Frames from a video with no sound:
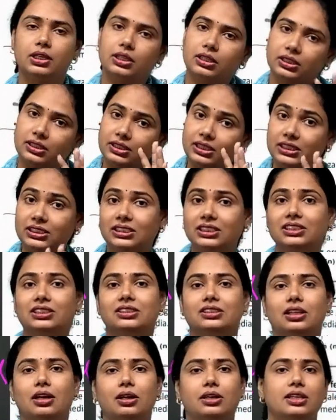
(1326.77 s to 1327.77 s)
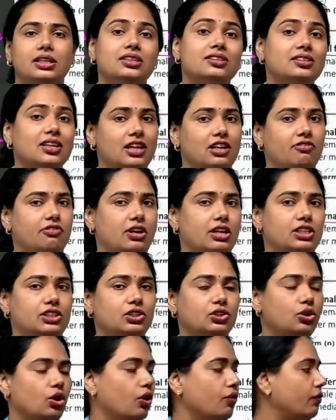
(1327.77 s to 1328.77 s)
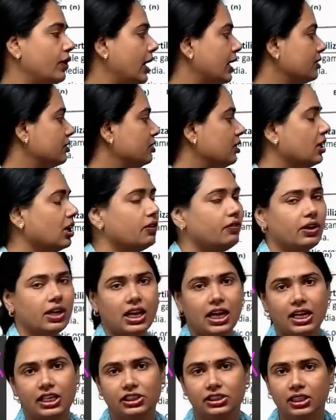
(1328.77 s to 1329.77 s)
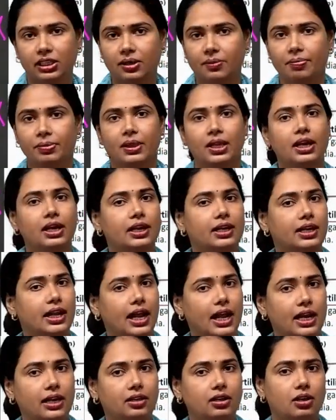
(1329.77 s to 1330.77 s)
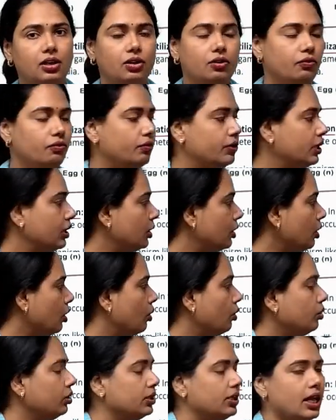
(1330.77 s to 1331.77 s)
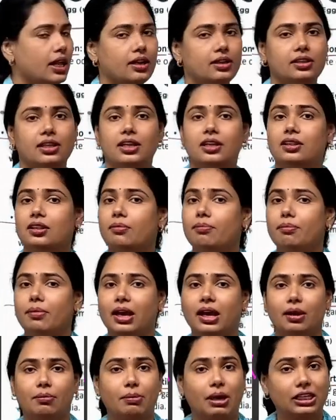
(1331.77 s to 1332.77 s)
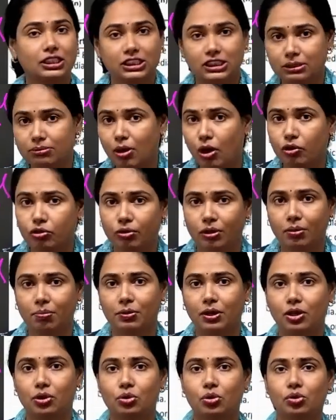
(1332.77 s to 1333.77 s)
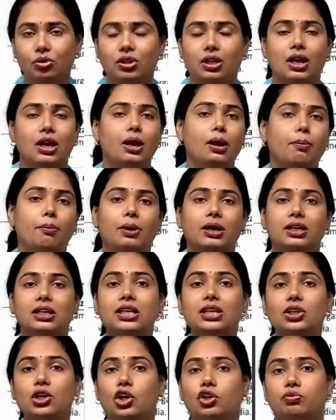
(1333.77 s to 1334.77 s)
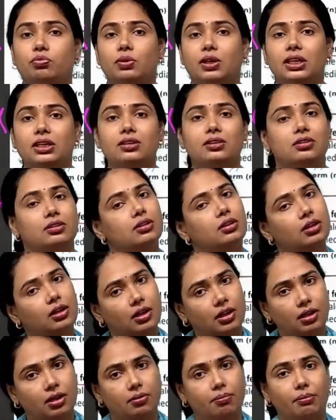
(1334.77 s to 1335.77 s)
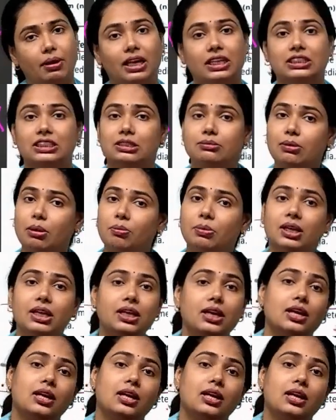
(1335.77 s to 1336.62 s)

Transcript: This is the disadvantage of external fertilization, that we know that there is a maximum offspring produced, but these offsprings maximally,